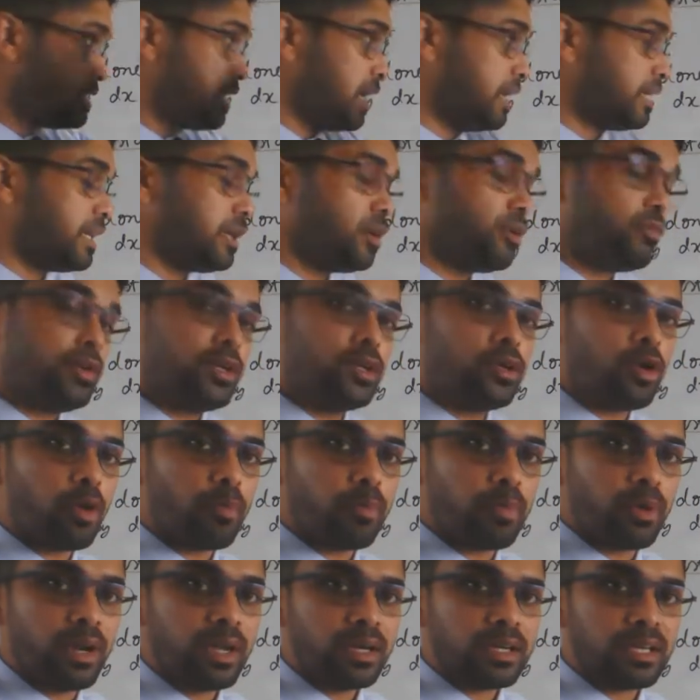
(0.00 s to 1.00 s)
resultant of a
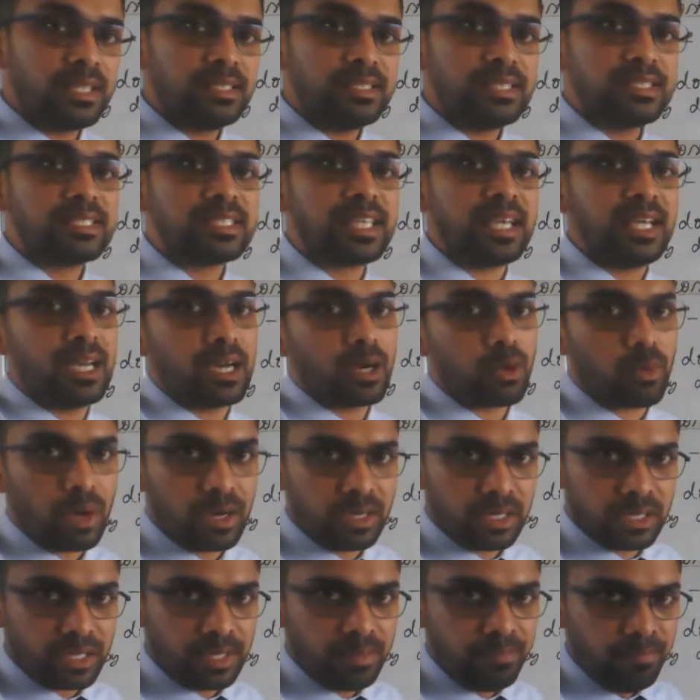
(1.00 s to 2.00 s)
dot product is a scalar
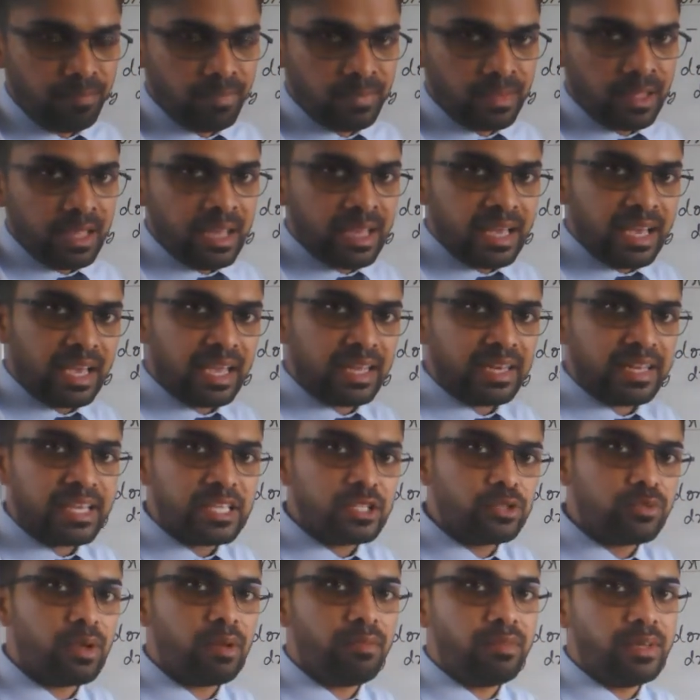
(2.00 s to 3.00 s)
quantity, and
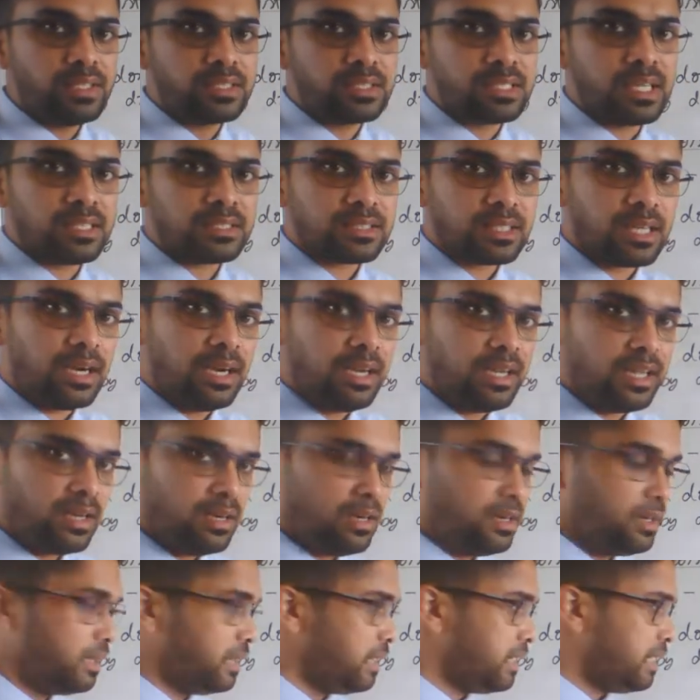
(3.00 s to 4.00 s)
as we have discussed
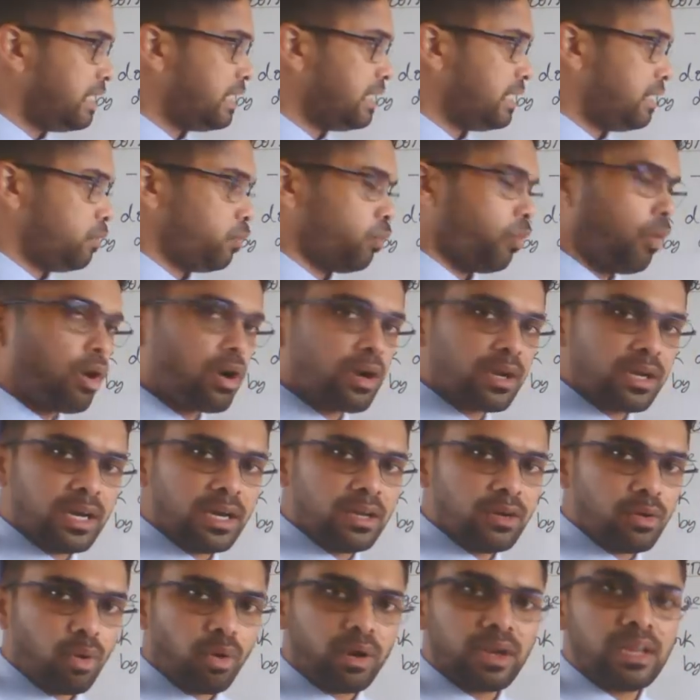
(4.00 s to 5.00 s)
earlier, work
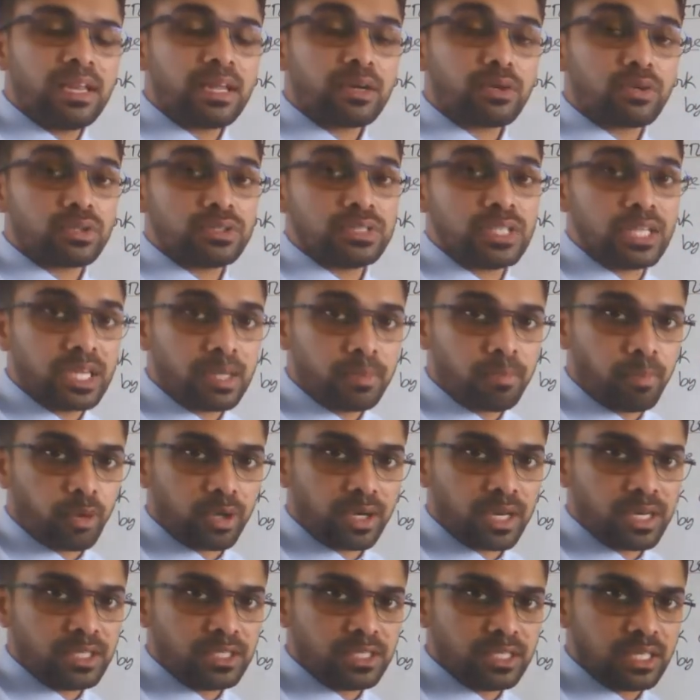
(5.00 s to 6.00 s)
done or electrostatic
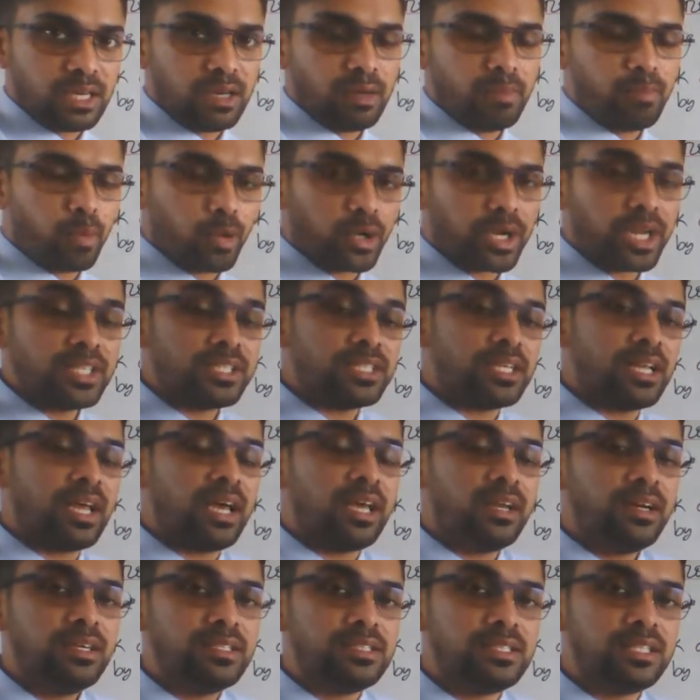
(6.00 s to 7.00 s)
potential, potential
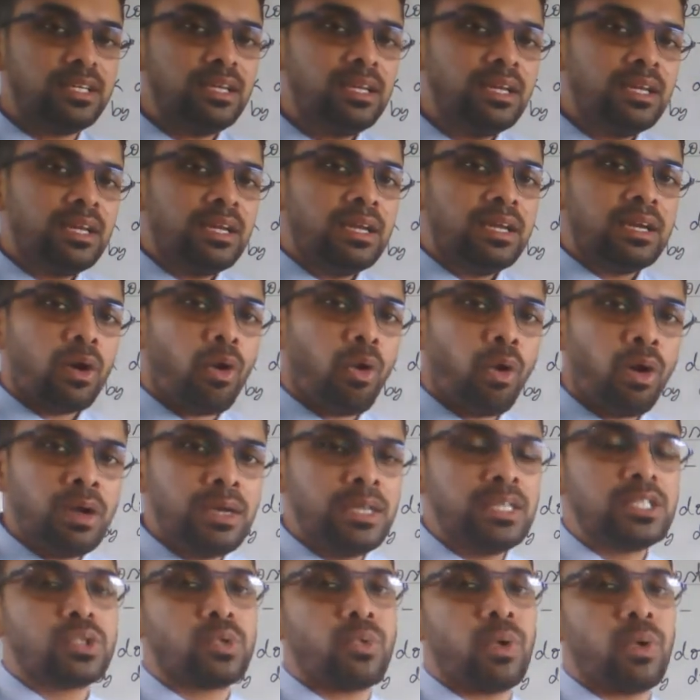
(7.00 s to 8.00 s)
energy, all
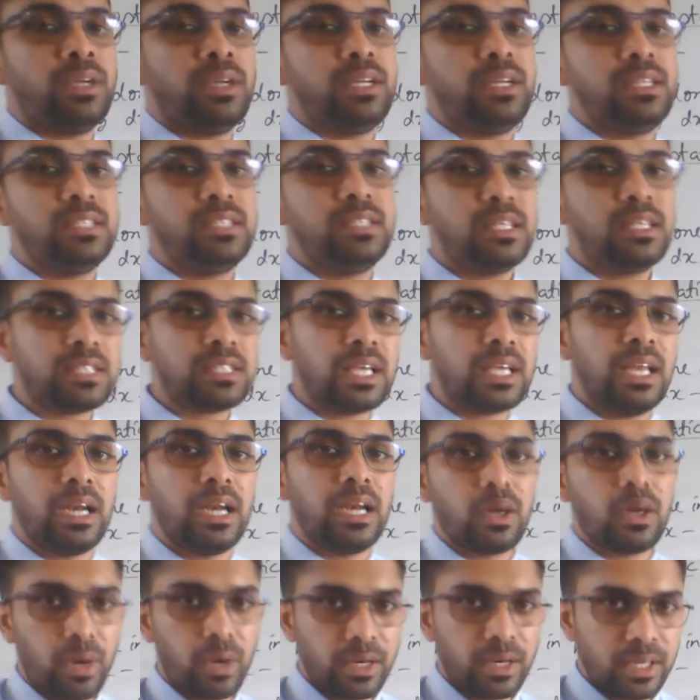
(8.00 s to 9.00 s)
these quantities are
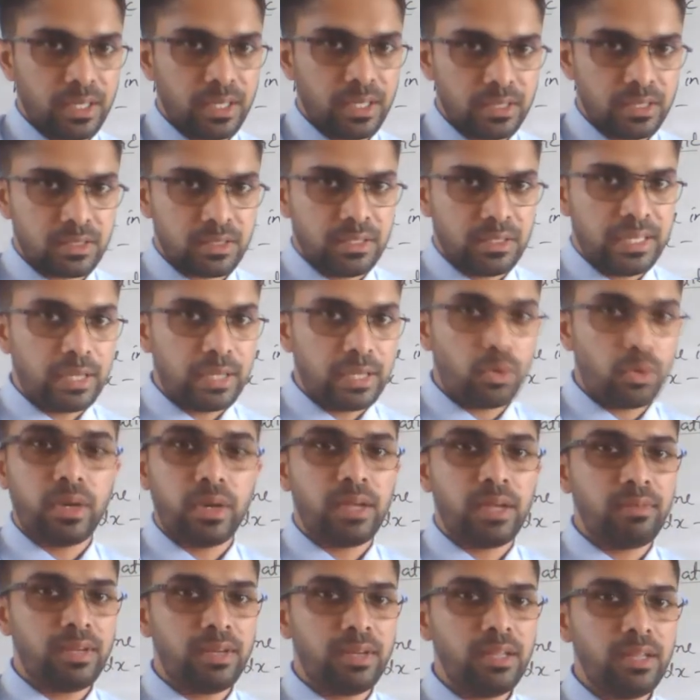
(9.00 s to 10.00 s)
scalar quantities. They
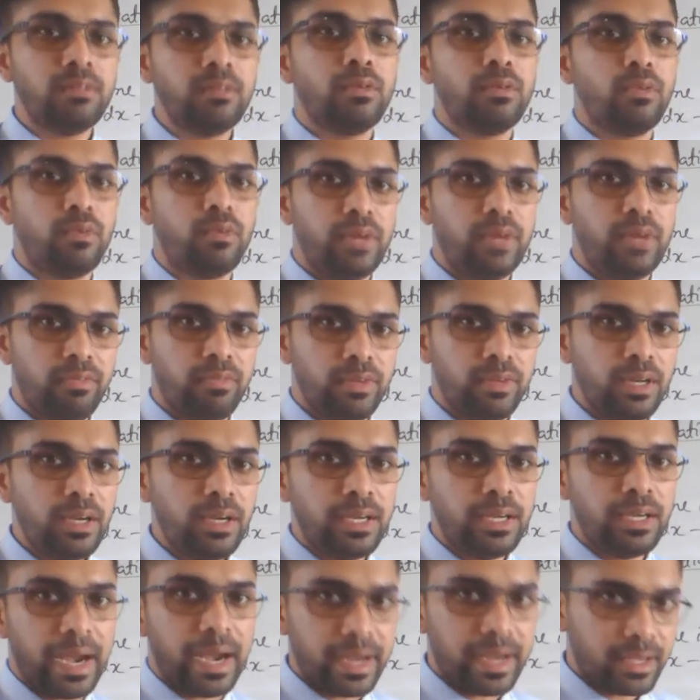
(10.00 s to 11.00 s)
don't have any
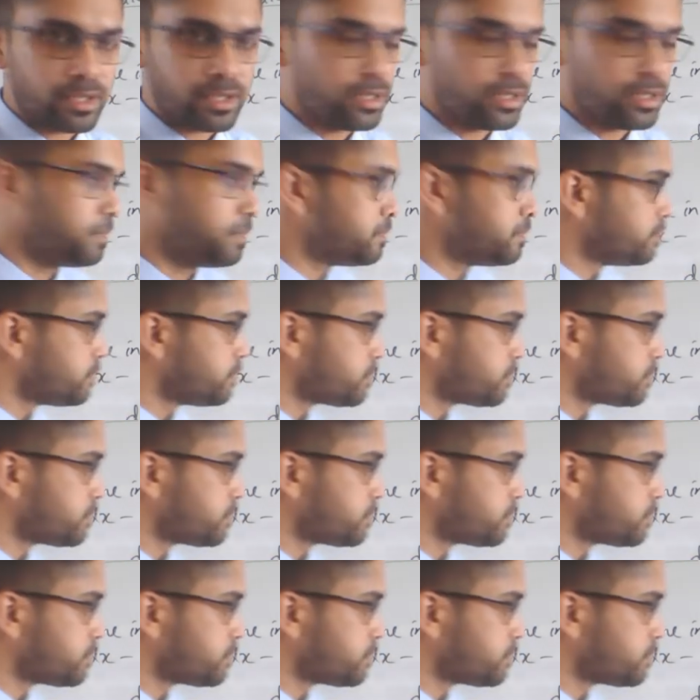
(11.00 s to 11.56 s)
definite direction.